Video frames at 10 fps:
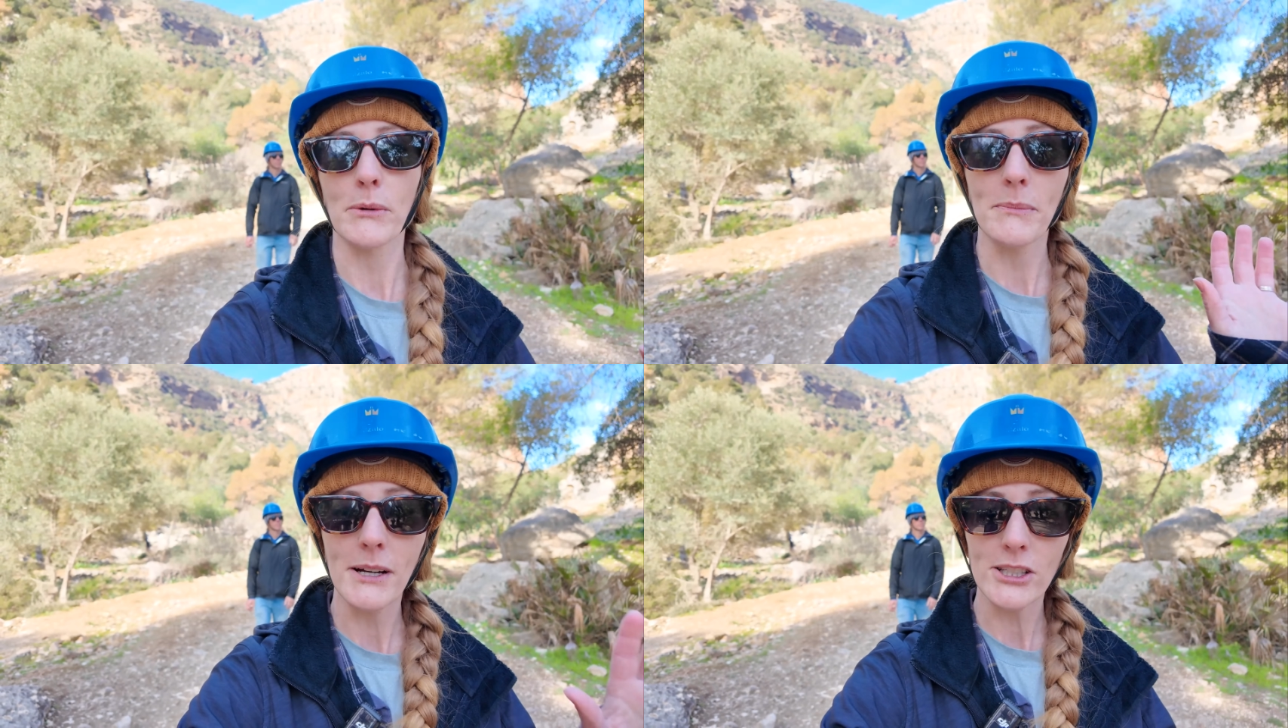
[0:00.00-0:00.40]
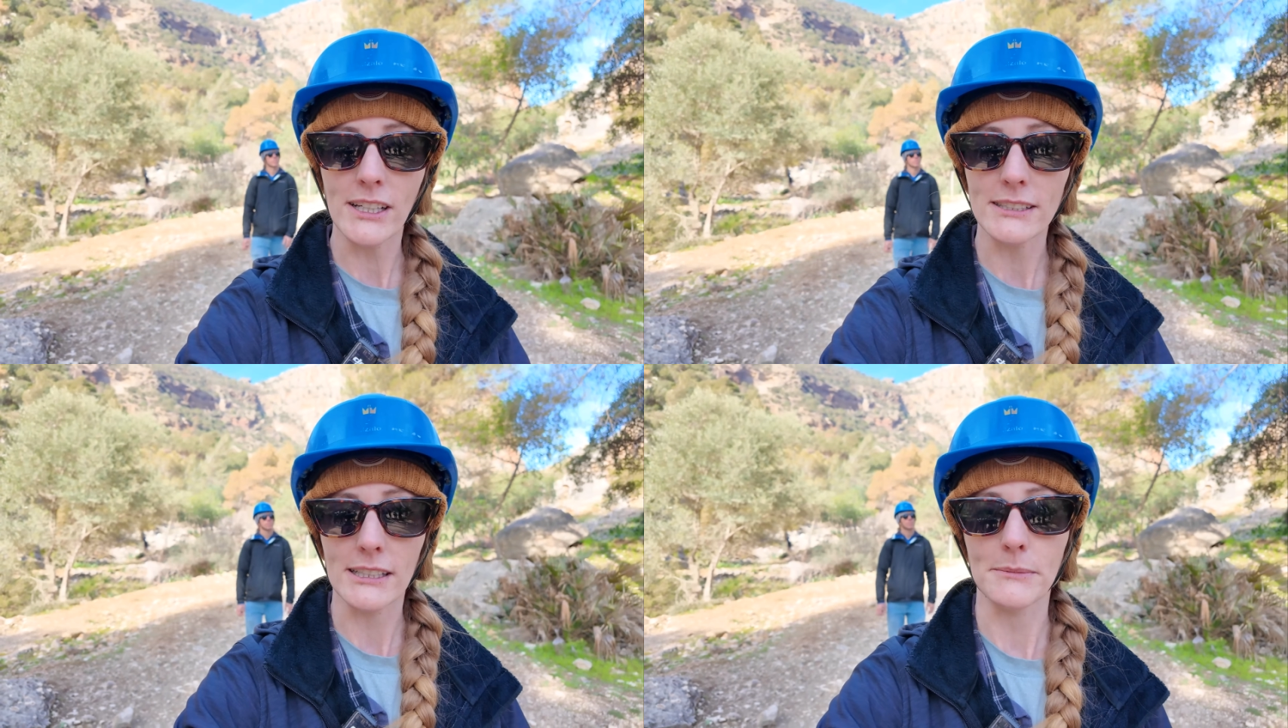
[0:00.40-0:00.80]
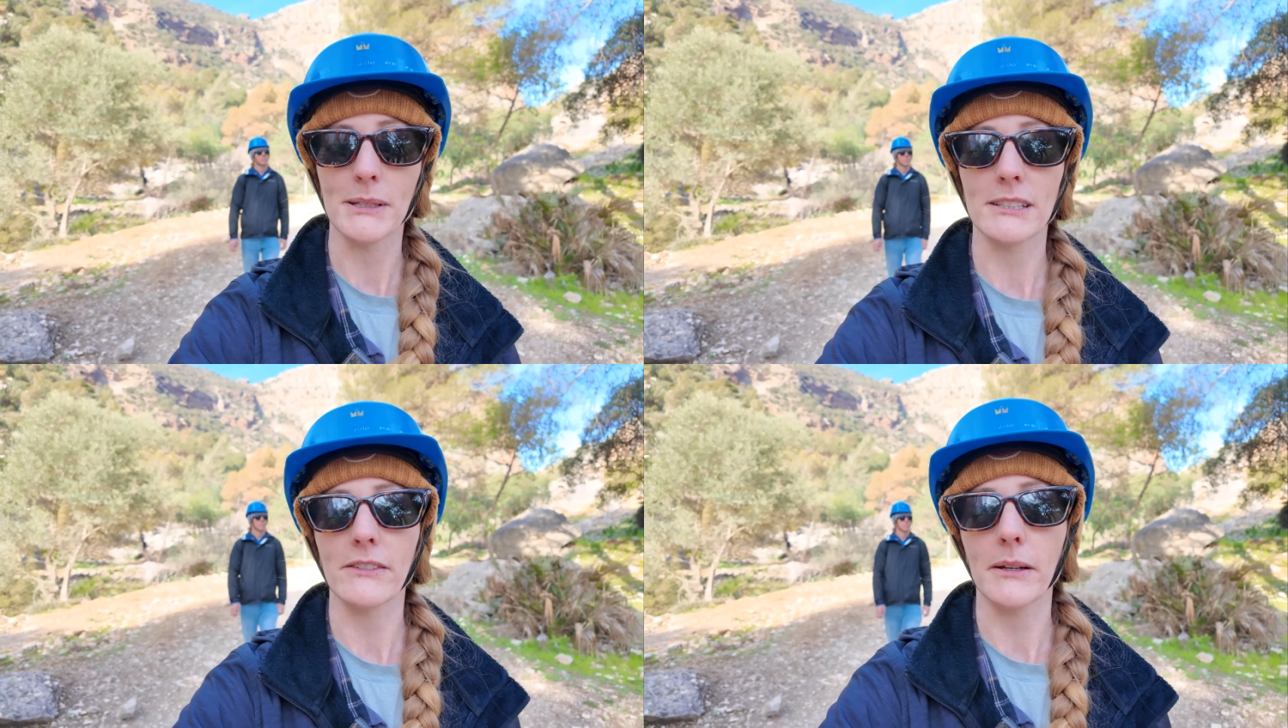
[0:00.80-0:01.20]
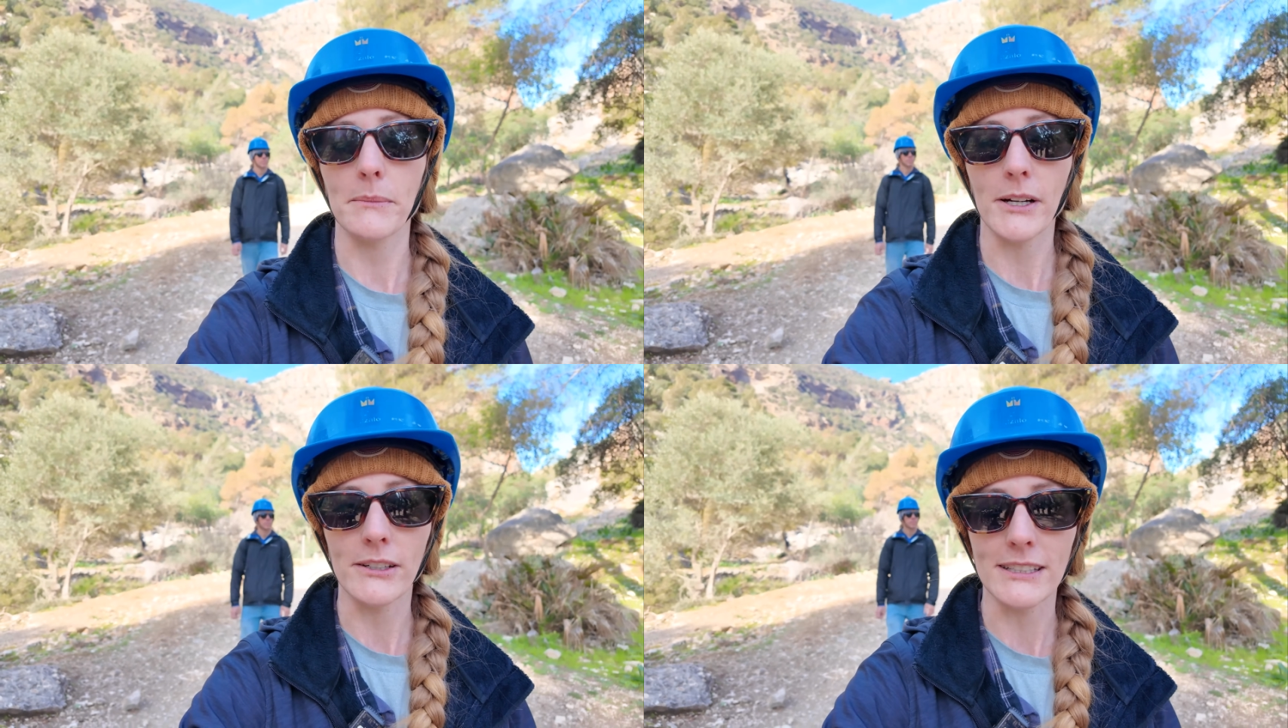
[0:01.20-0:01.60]
were much less expensive
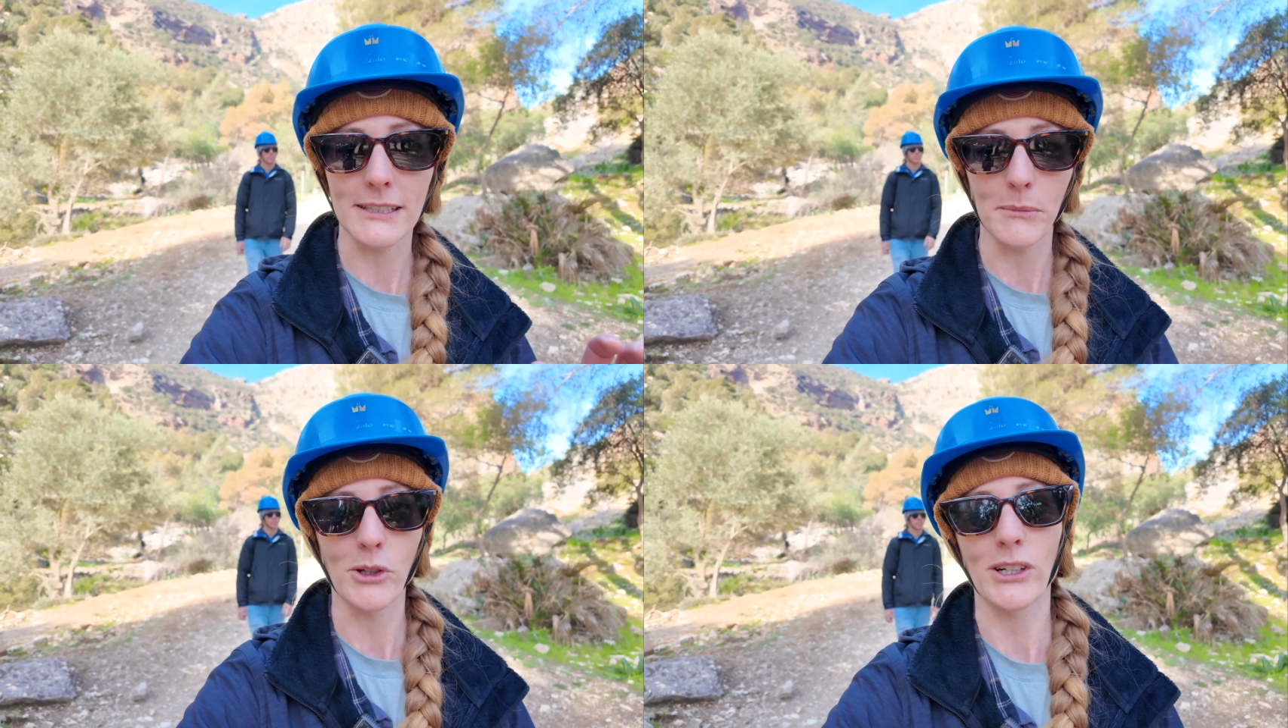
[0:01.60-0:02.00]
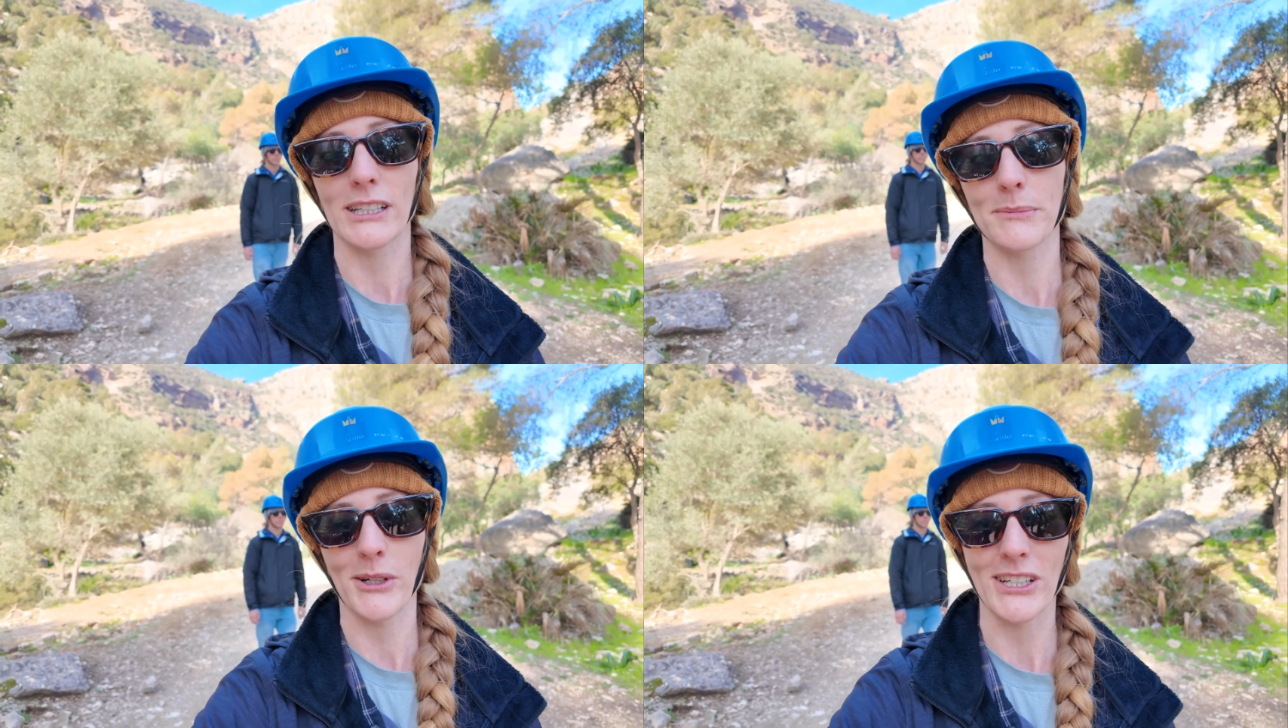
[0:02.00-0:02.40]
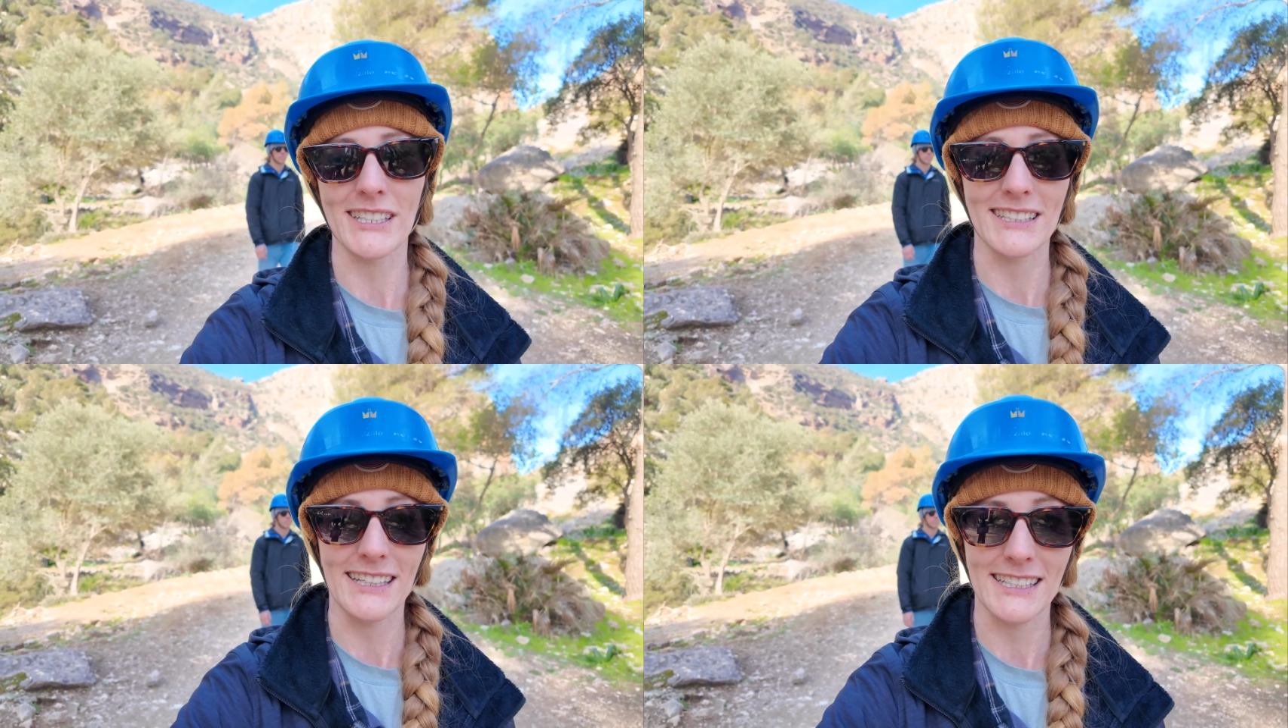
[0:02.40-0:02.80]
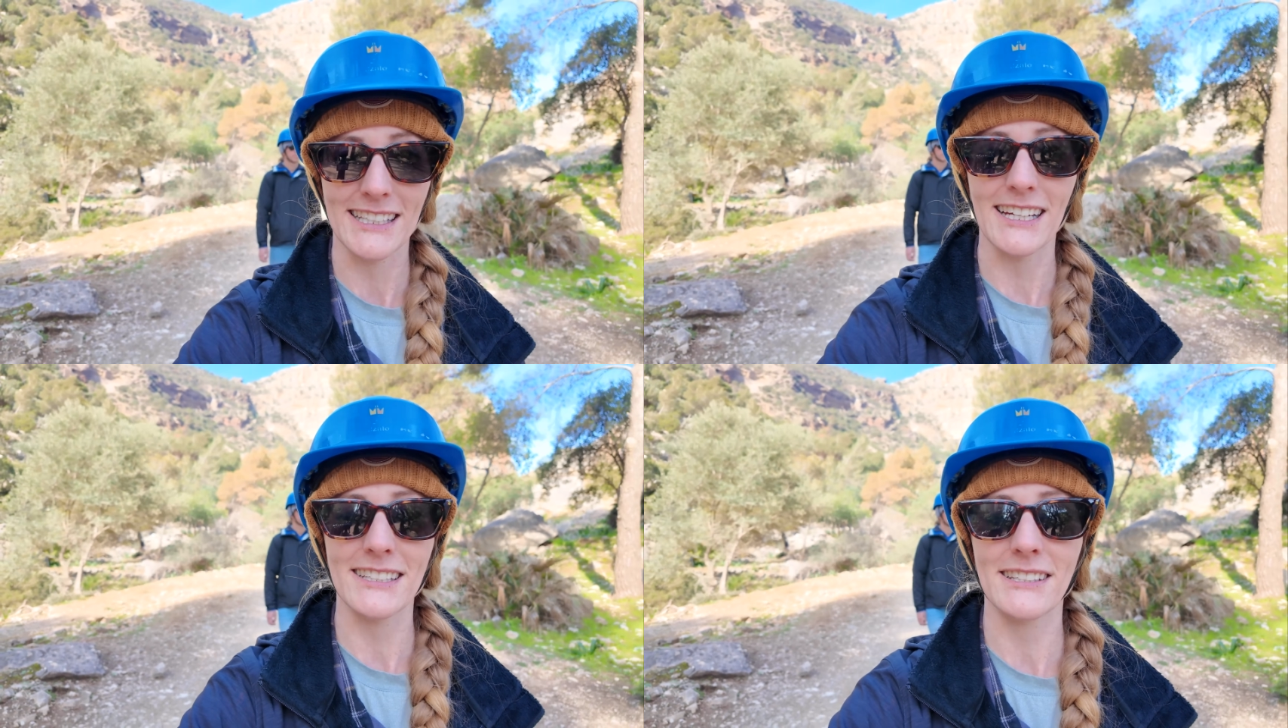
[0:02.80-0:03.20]
compared to similar experiences in the
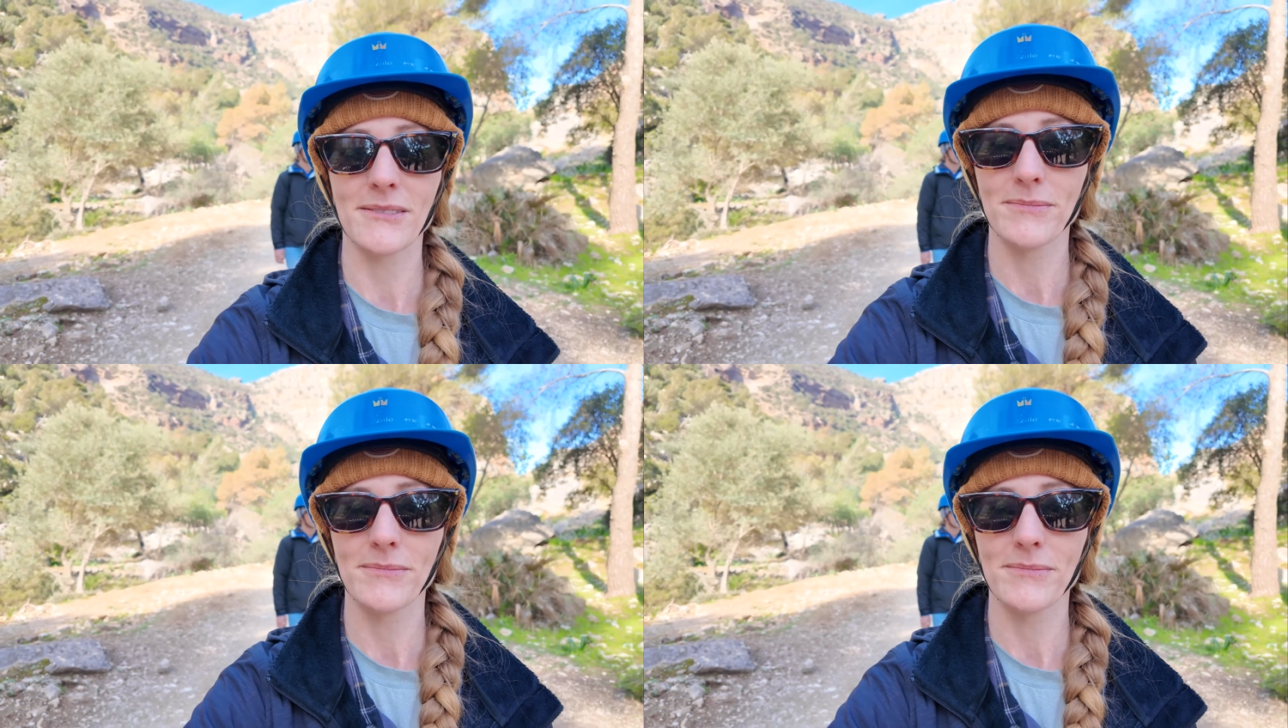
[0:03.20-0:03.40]
States.